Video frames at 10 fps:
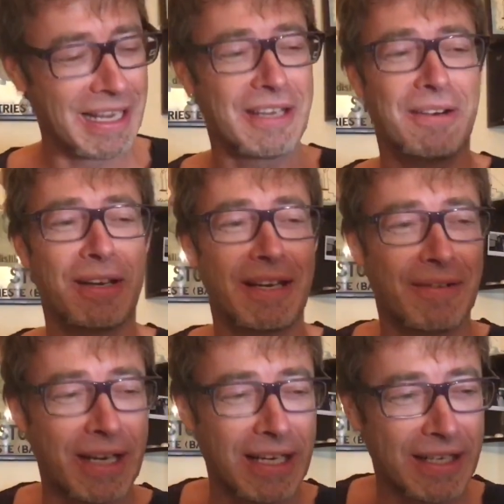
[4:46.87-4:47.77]

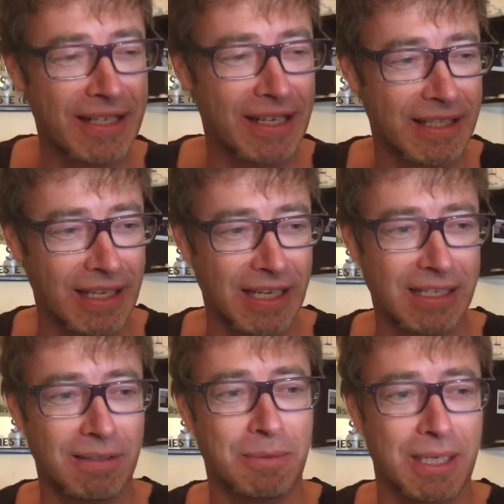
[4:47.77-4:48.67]
your English needs a
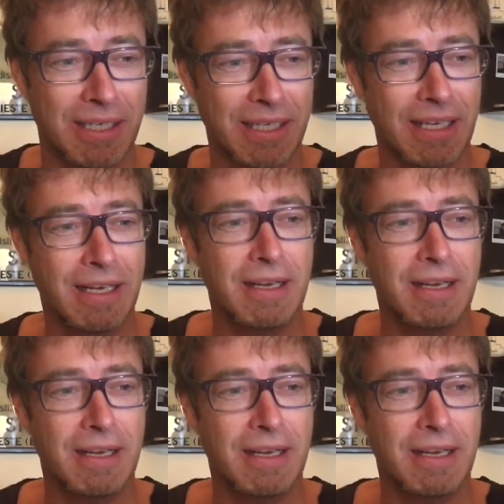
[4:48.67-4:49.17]
little work.